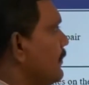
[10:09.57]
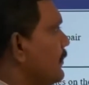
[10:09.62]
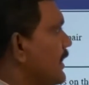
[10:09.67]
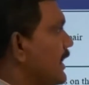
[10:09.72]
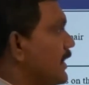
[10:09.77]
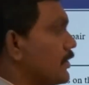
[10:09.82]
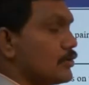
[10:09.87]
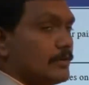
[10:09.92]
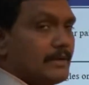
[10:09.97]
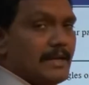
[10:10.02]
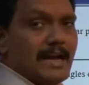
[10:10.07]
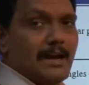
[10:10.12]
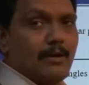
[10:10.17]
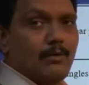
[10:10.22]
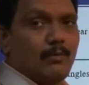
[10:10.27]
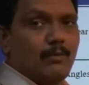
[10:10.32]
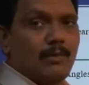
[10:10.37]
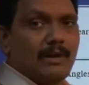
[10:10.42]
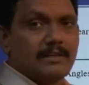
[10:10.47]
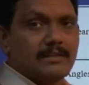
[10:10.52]
they should
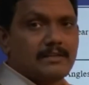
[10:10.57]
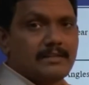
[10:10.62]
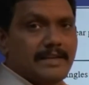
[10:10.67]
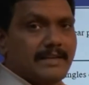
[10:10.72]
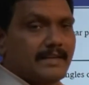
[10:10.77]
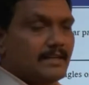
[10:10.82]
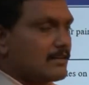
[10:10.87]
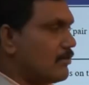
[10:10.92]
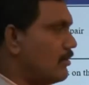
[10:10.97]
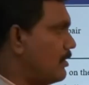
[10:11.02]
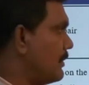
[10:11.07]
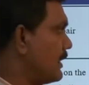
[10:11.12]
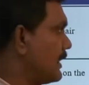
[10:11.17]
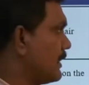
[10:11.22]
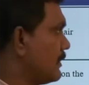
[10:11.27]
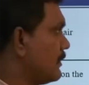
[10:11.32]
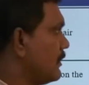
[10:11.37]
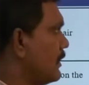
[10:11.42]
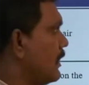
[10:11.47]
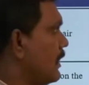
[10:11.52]
have one side
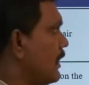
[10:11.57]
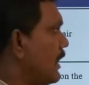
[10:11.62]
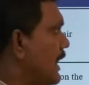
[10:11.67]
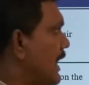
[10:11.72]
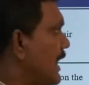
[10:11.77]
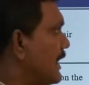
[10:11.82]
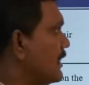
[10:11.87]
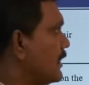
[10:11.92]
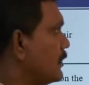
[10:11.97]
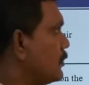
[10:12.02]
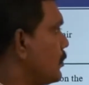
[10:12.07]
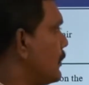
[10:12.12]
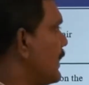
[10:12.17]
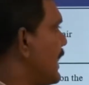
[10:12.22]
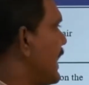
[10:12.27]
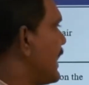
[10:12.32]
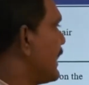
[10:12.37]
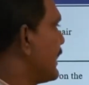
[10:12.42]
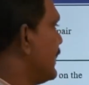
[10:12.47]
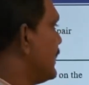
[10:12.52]
common and the two
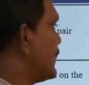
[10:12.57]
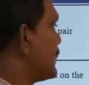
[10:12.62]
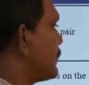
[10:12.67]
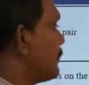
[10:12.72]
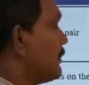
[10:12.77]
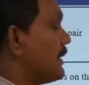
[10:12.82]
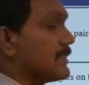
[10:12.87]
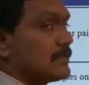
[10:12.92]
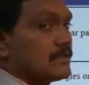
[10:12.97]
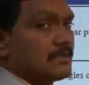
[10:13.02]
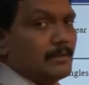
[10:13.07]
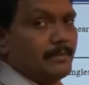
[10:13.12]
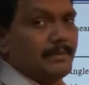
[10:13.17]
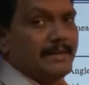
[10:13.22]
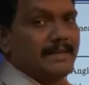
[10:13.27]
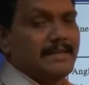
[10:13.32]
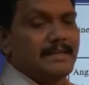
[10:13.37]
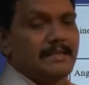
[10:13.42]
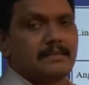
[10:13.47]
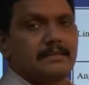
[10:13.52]
angles must
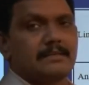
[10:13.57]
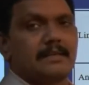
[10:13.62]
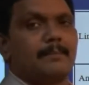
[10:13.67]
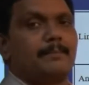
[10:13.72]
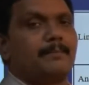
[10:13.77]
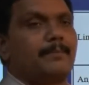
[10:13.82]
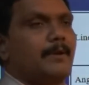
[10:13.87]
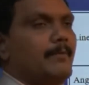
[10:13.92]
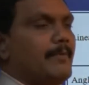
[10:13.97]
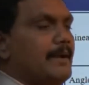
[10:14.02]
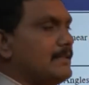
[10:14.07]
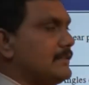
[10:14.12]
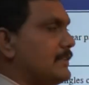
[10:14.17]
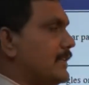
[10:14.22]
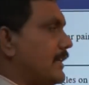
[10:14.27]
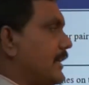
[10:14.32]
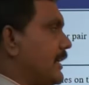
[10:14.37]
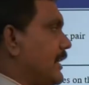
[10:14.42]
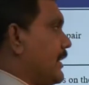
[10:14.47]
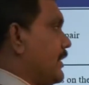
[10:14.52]
be
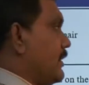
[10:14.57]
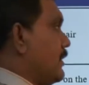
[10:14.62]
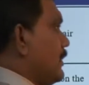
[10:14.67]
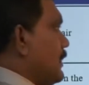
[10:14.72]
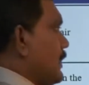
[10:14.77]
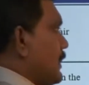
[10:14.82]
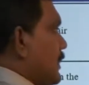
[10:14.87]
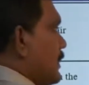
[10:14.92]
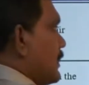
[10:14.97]
supplementary.